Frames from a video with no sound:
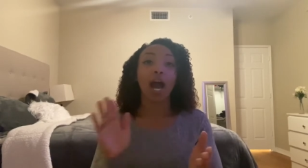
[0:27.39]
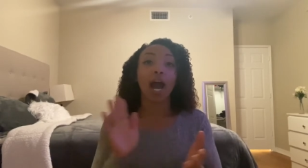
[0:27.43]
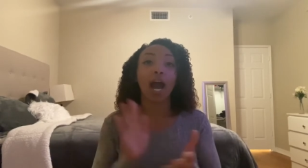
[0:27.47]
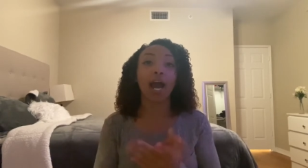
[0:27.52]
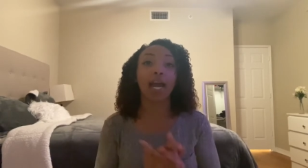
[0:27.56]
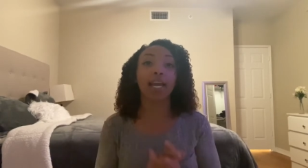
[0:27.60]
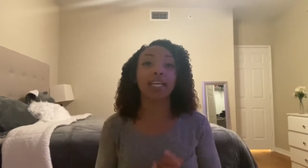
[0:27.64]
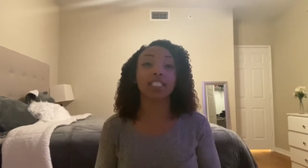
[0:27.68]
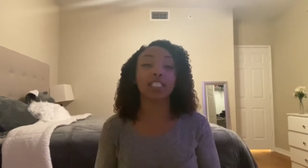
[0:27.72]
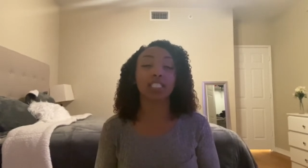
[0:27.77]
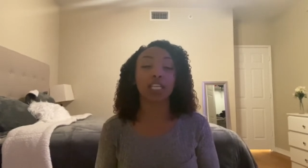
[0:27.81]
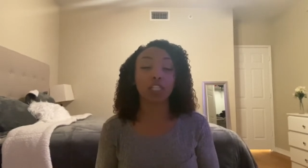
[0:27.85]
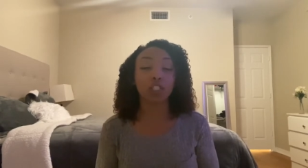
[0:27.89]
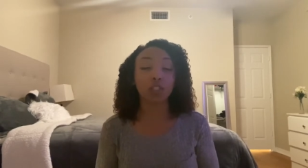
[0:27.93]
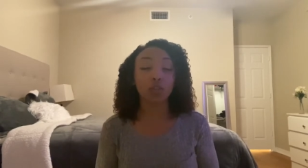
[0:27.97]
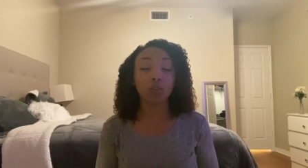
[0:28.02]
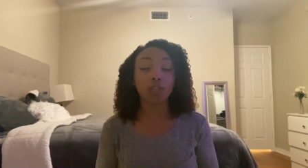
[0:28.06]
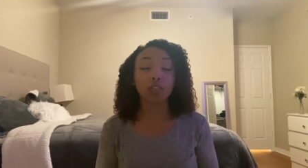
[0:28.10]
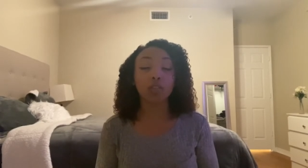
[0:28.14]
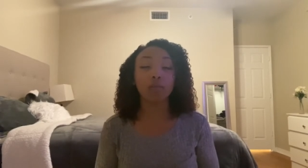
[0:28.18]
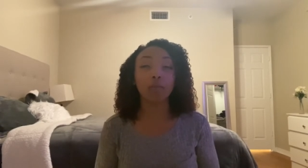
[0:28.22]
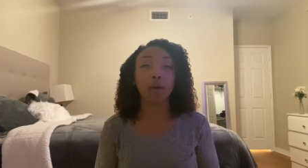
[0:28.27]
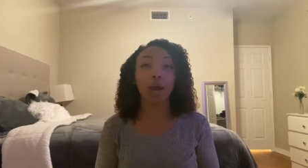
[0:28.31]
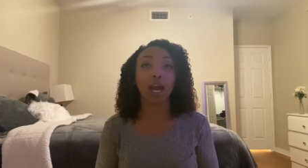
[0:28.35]
I
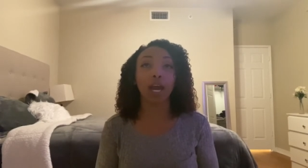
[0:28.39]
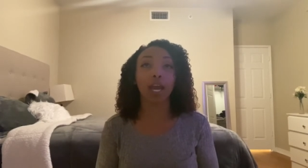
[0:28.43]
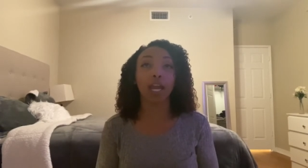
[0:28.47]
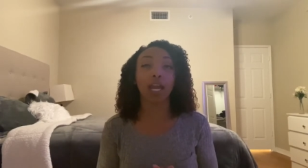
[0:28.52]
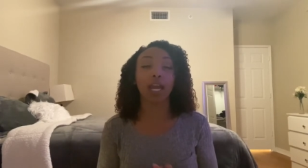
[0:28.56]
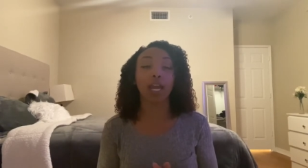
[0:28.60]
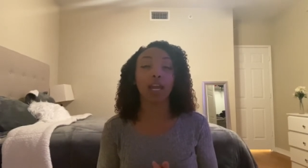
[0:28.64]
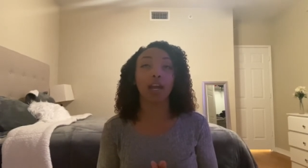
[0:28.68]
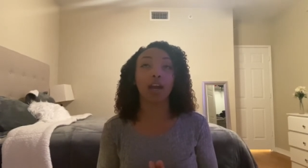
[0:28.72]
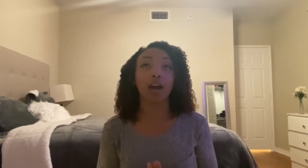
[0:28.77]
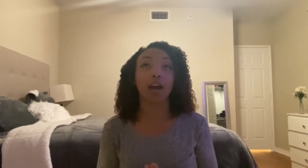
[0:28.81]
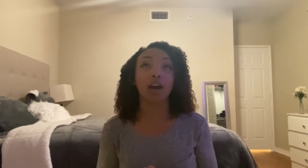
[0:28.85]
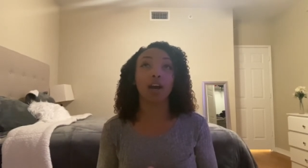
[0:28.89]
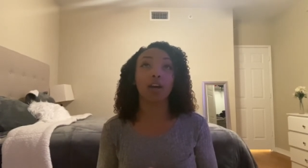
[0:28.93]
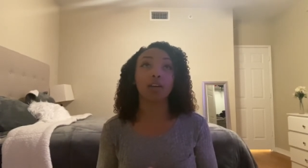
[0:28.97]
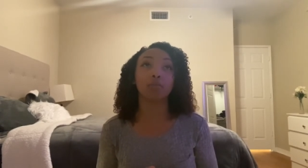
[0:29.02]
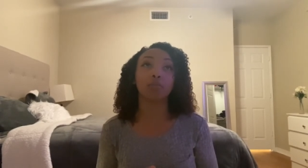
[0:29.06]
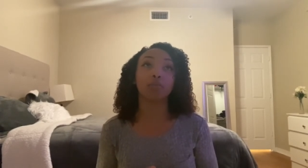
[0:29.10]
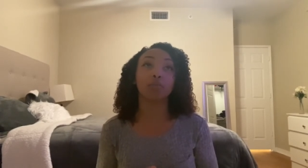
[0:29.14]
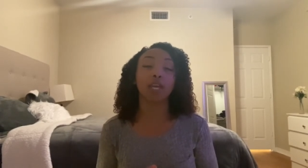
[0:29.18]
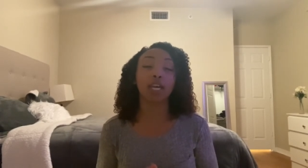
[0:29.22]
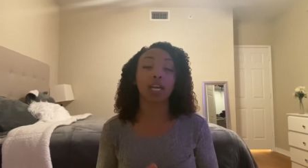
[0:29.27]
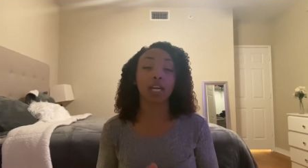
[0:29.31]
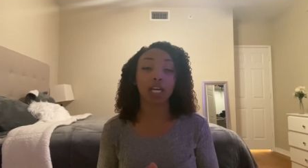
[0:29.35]
scheduled my
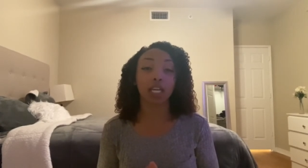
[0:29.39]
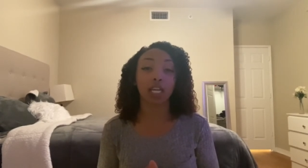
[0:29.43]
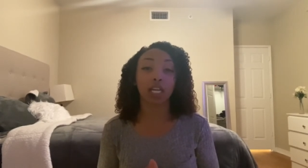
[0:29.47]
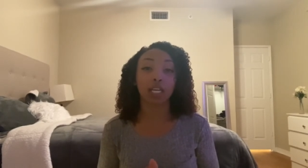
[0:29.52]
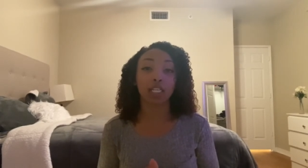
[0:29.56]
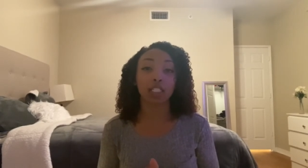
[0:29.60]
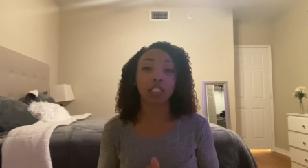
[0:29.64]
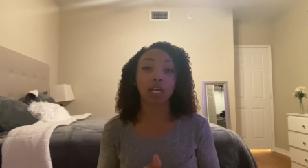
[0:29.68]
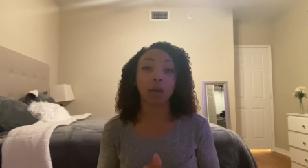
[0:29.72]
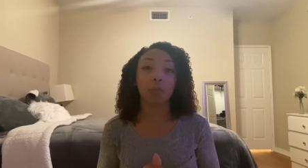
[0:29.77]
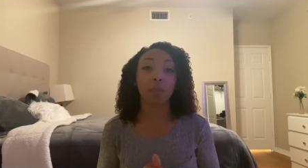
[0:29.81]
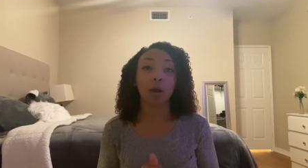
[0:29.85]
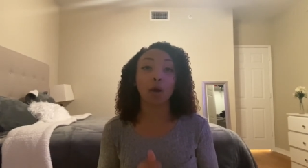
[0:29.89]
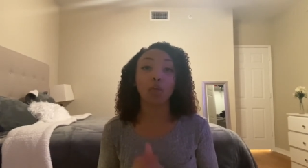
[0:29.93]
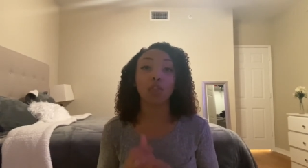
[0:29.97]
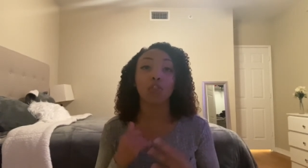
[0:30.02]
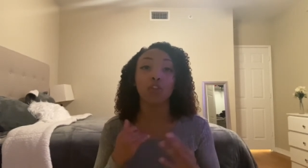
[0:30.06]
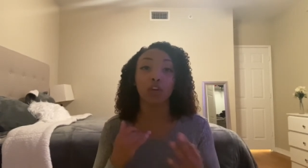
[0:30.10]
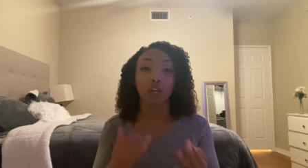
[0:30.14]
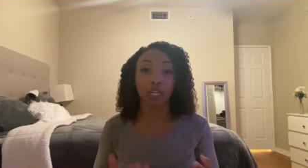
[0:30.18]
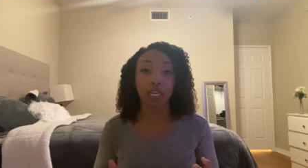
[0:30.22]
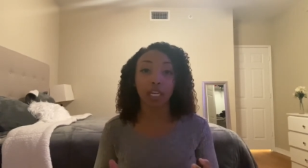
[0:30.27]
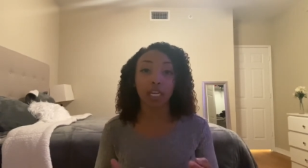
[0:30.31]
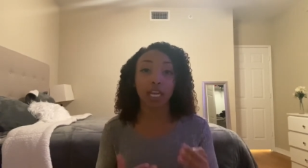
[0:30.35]
um, NCLEX about
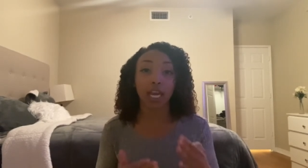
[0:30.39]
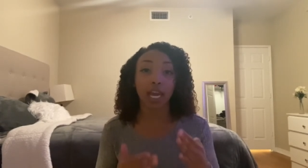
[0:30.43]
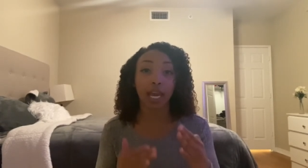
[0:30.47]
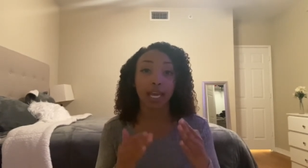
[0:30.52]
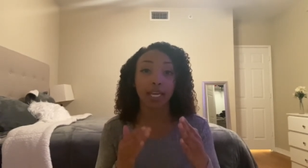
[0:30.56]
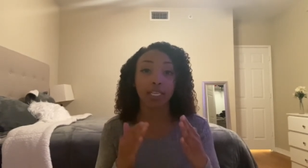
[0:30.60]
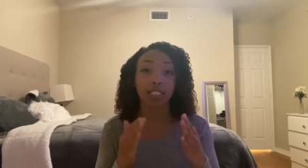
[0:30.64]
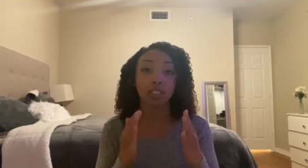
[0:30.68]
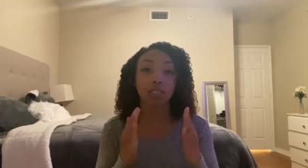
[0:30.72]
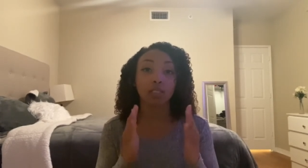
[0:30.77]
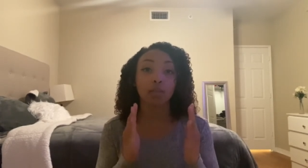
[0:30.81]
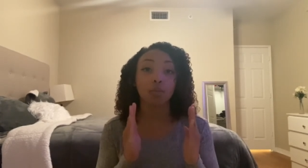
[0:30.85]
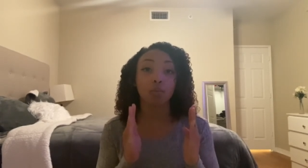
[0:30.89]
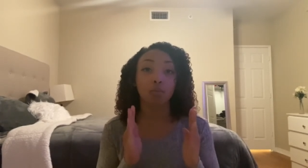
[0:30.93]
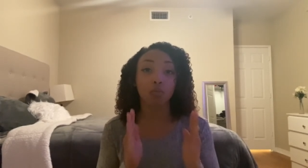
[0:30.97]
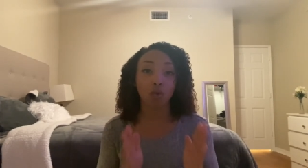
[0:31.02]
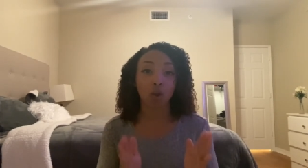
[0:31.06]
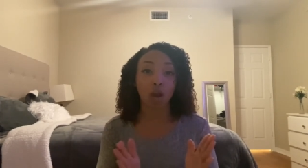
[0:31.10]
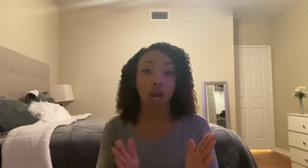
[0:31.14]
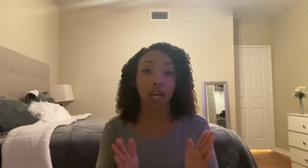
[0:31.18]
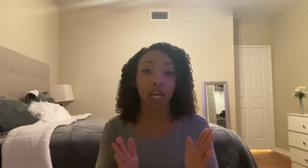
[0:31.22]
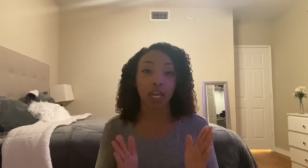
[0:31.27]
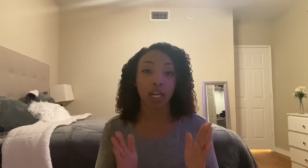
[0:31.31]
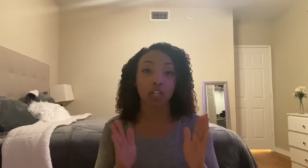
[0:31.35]
30 days
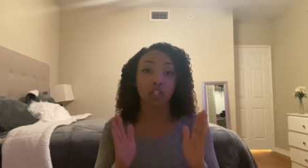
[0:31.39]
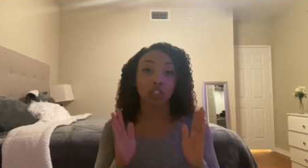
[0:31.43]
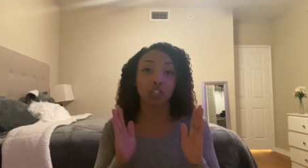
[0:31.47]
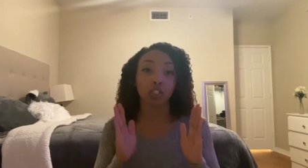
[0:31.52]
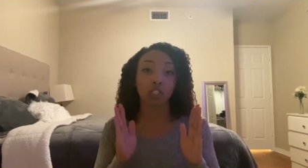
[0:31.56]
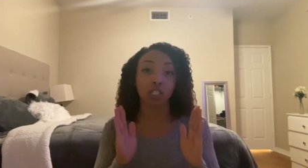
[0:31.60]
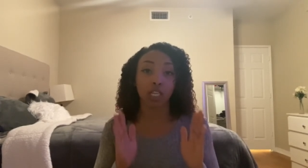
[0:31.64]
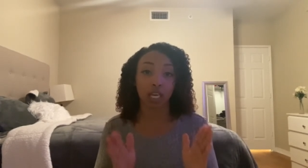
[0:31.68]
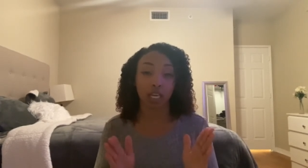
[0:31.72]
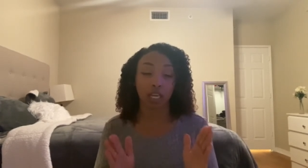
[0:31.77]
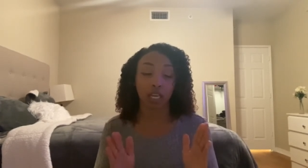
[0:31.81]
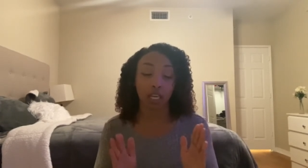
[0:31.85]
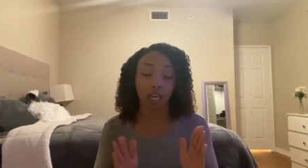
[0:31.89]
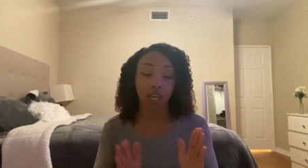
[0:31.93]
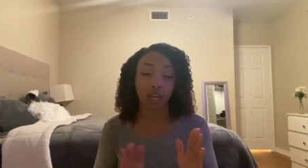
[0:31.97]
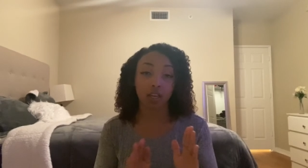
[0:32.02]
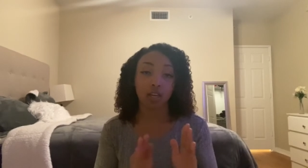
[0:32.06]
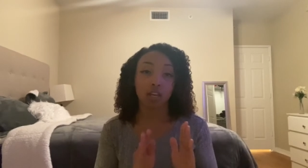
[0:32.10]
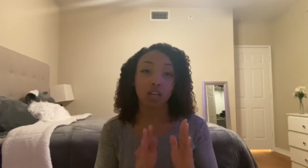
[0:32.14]
prior to taking it.